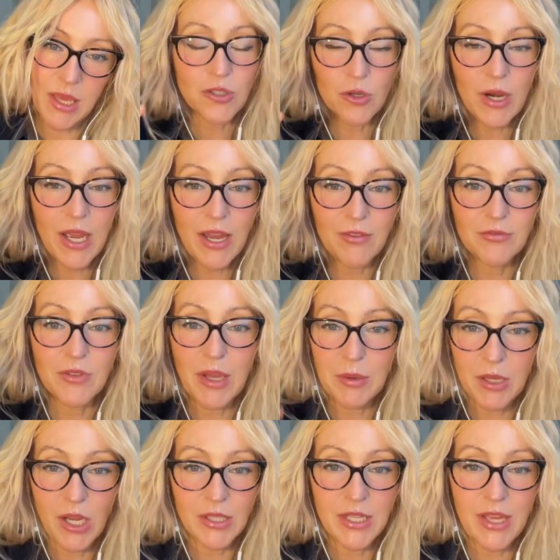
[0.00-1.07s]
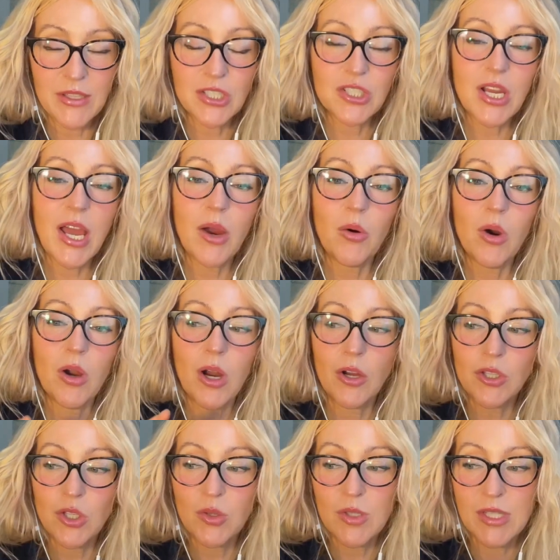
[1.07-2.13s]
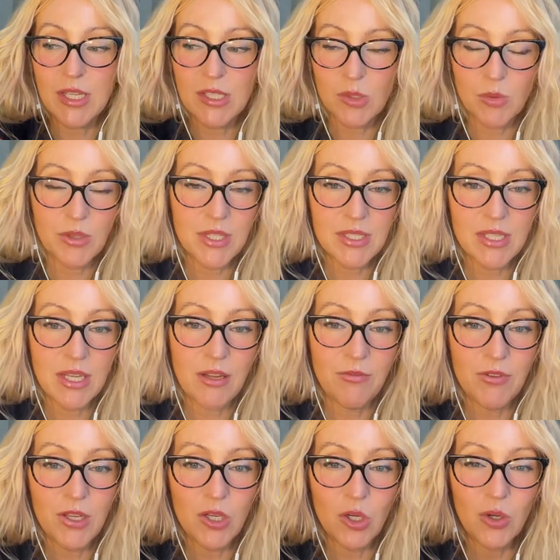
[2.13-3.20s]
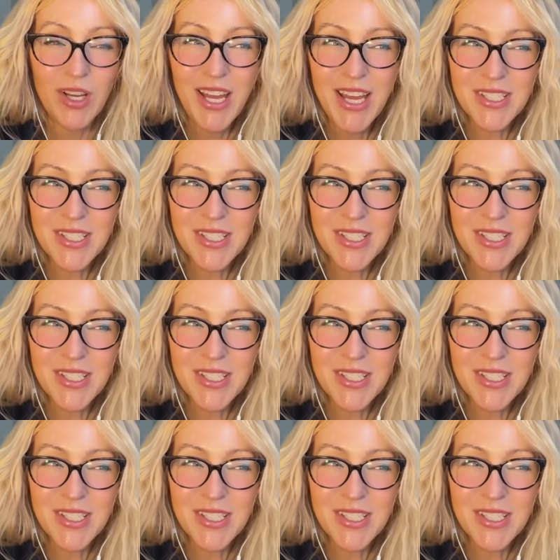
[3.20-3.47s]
After I've gotten out of the shower, I'll use this with the Cetaphil.